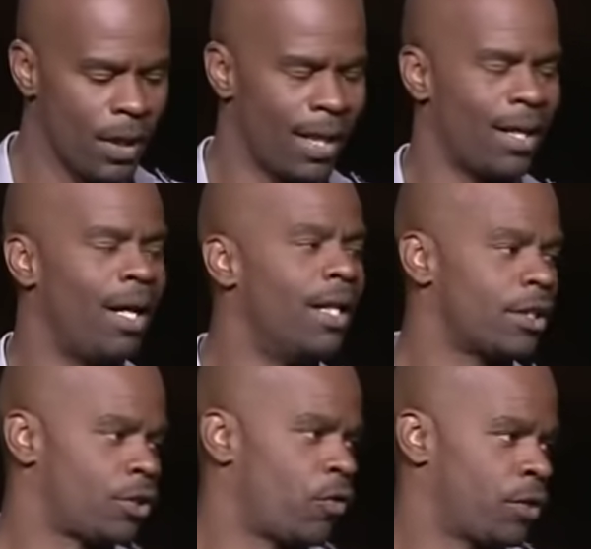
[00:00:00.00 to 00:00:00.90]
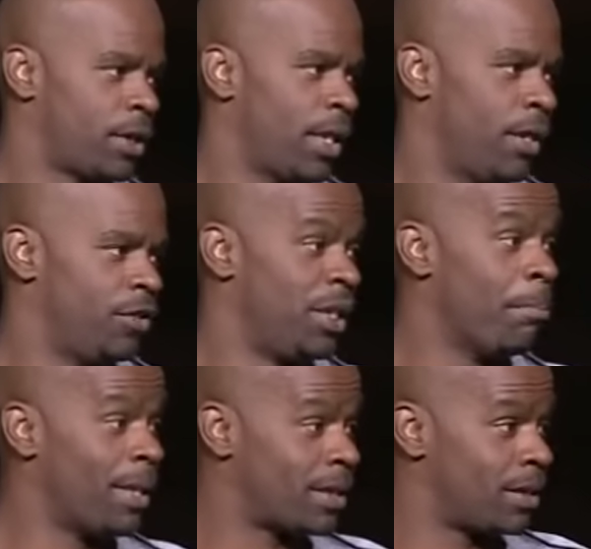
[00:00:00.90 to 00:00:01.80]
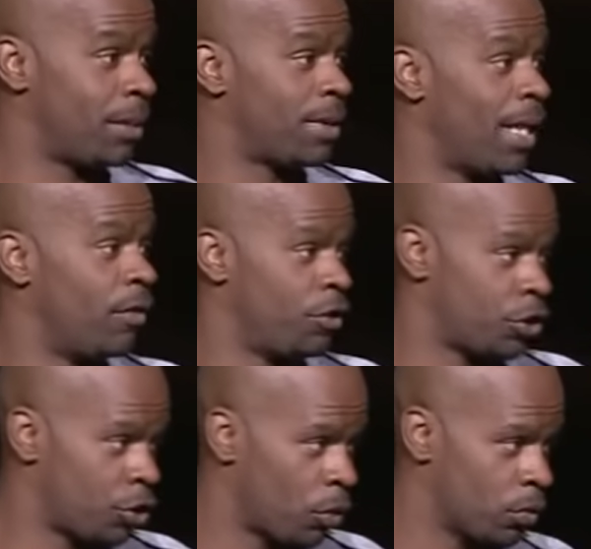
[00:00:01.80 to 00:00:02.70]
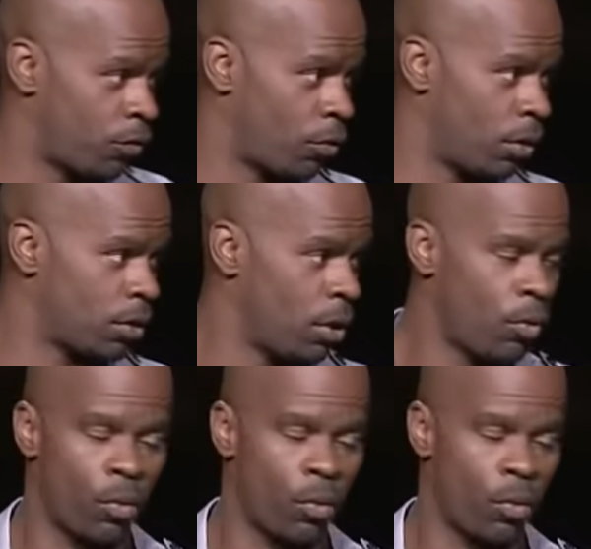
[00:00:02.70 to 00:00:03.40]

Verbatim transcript: I got an aunt that's oversaved. She messes up television shows for us.